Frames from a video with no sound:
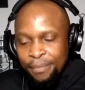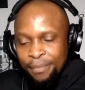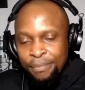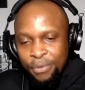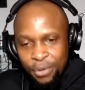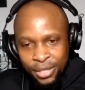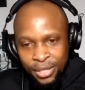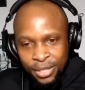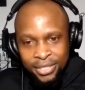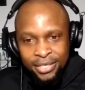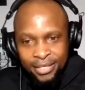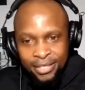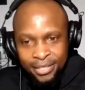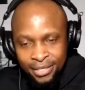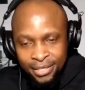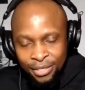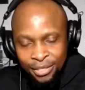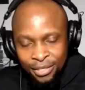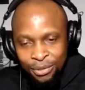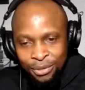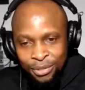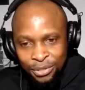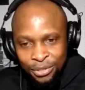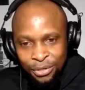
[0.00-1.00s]
process
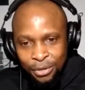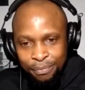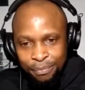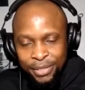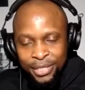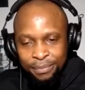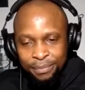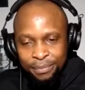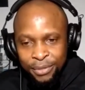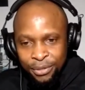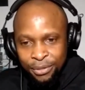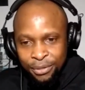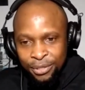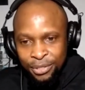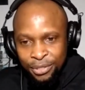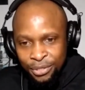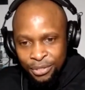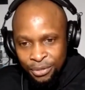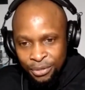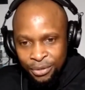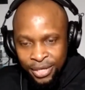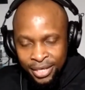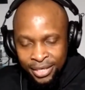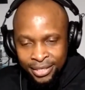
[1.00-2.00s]
those topics because
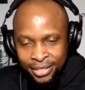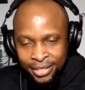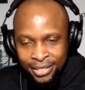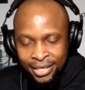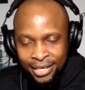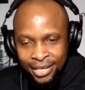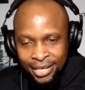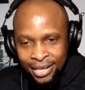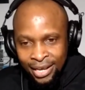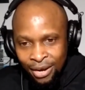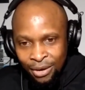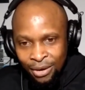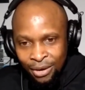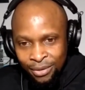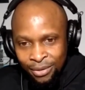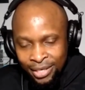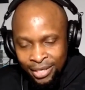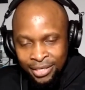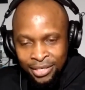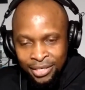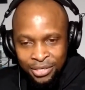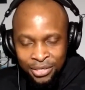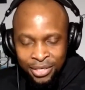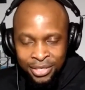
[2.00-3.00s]
you know exactly how
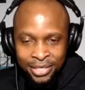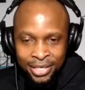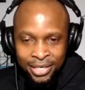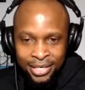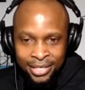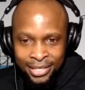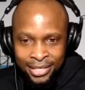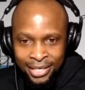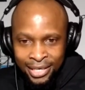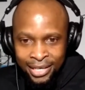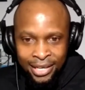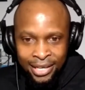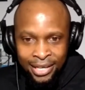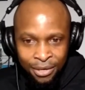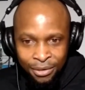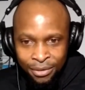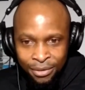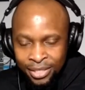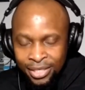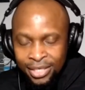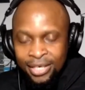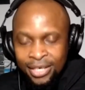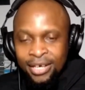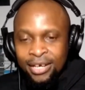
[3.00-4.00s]
that structure is laid
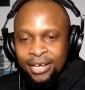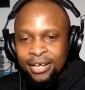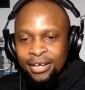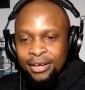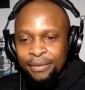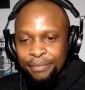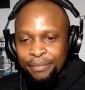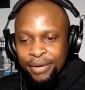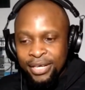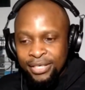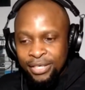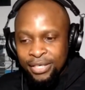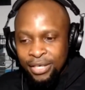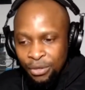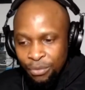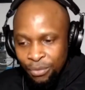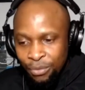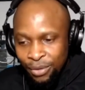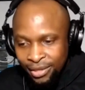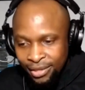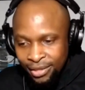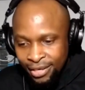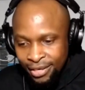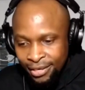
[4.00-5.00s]
out. But
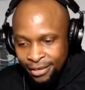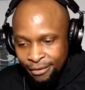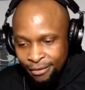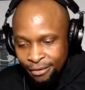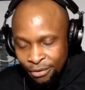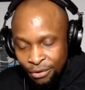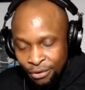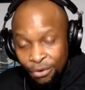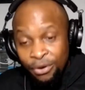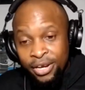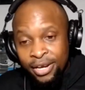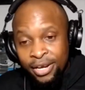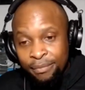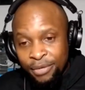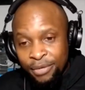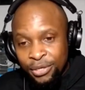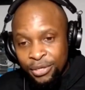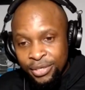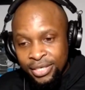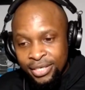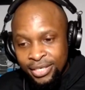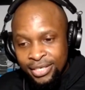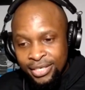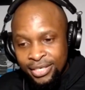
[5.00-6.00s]
with the raw
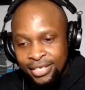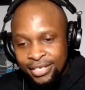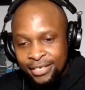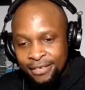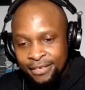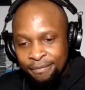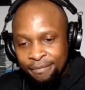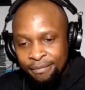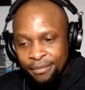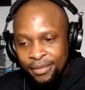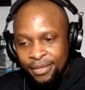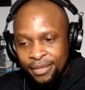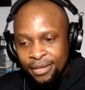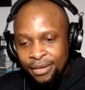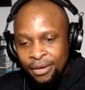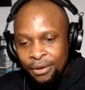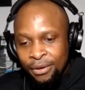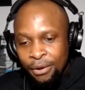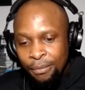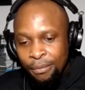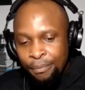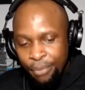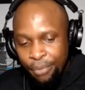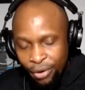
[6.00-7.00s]
MQTT,
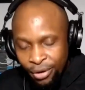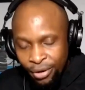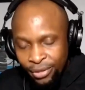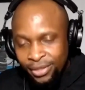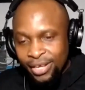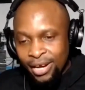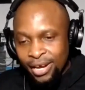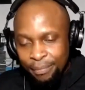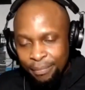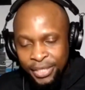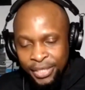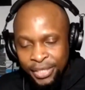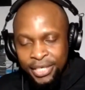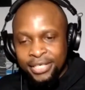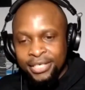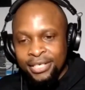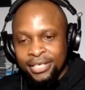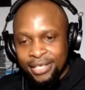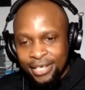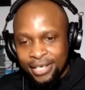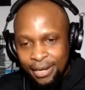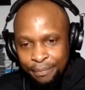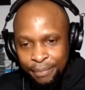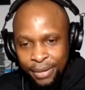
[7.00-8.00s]
both
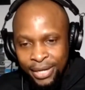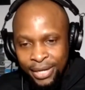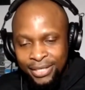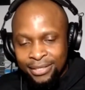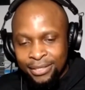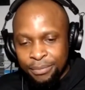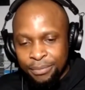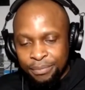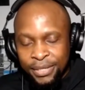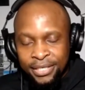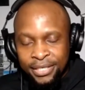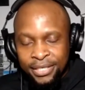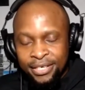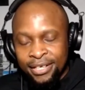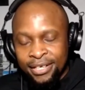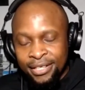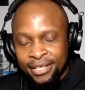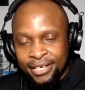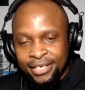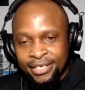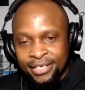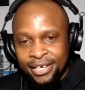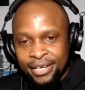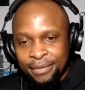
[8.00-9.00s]
applications that are participating in
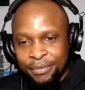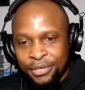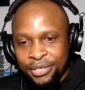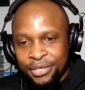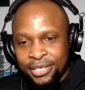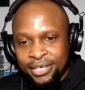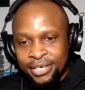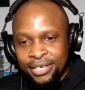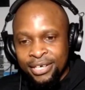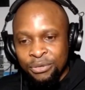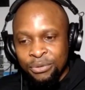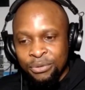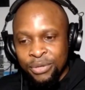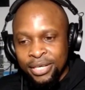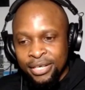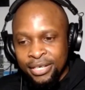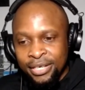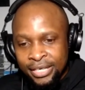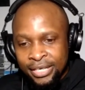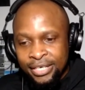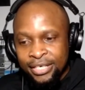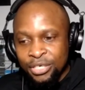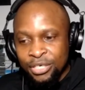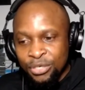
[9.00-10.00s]
that MQTT network
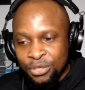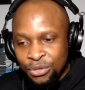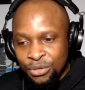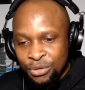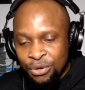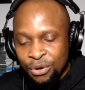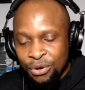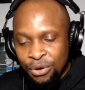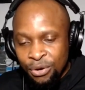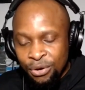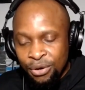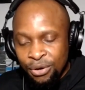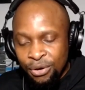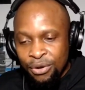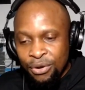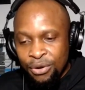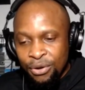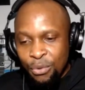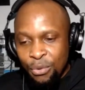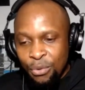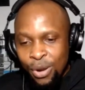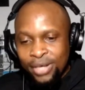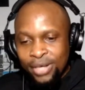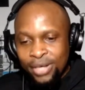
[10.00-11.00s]
need to know
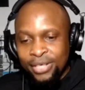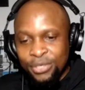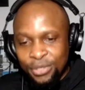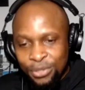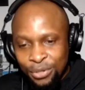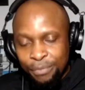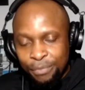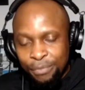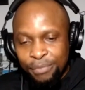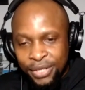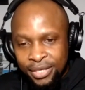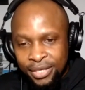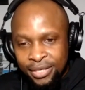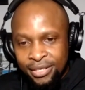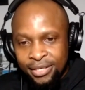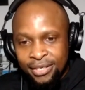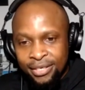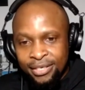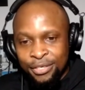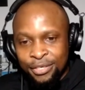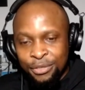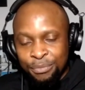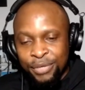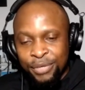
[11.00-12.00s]
what topic
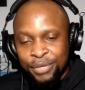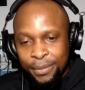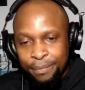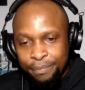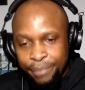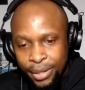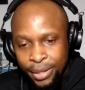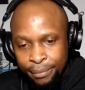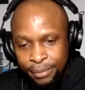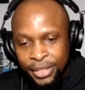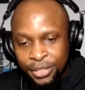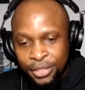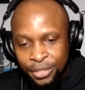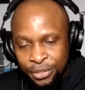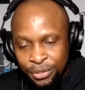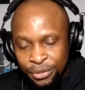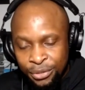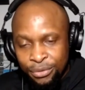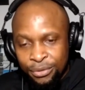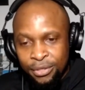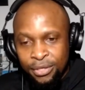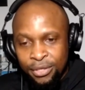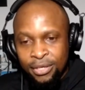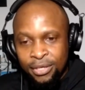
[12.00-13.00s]
is being published
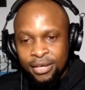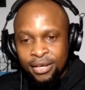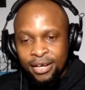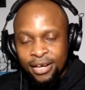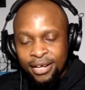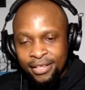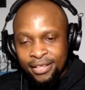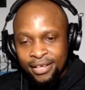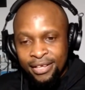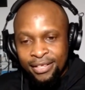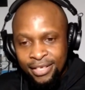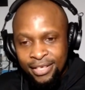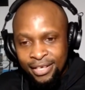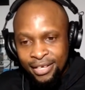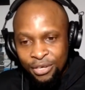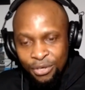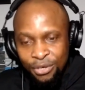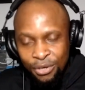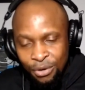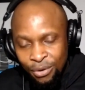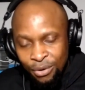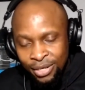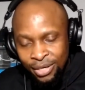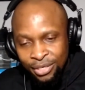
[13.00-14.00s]
to, and then they can
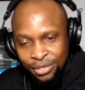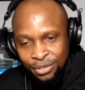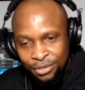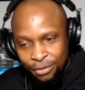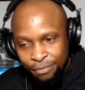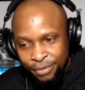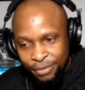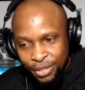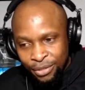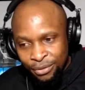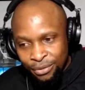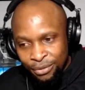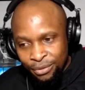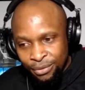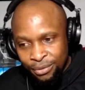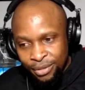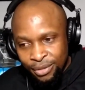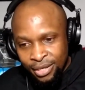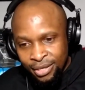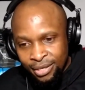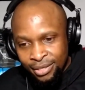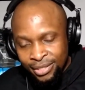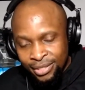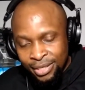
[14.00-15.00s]
know what topic to
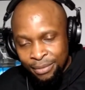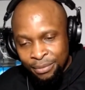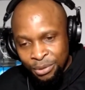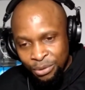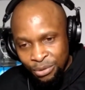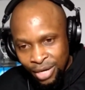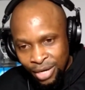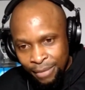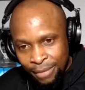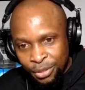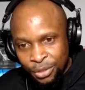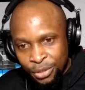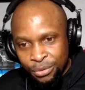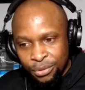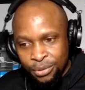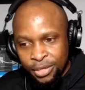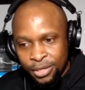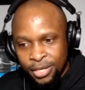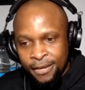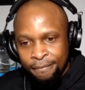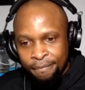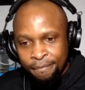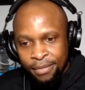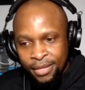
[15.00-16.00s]
subscribe to.